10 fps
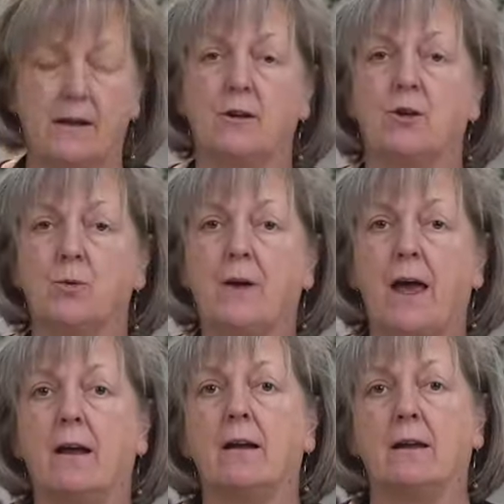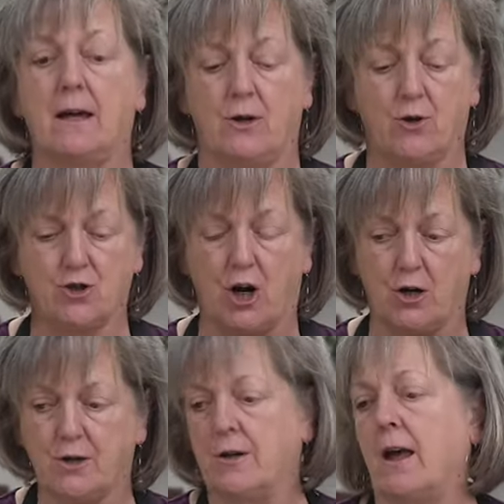then you can get your
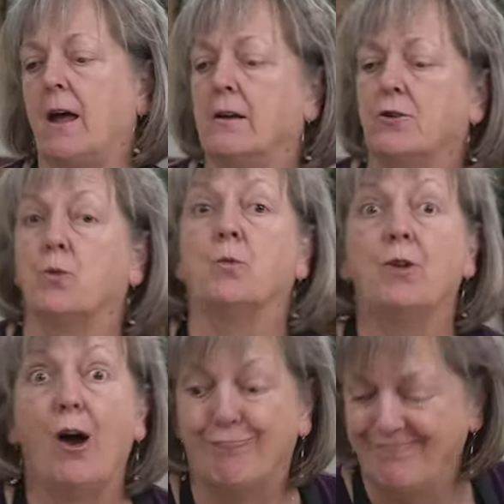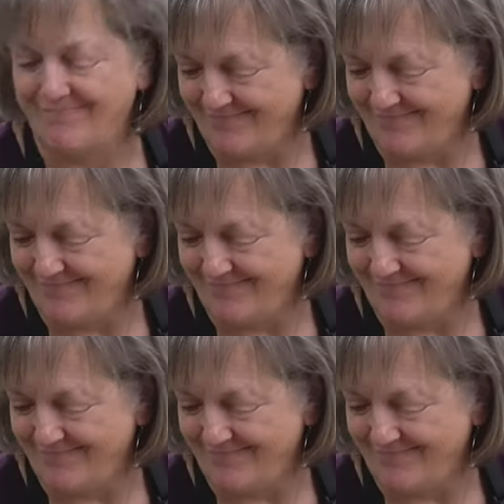chart and you will know.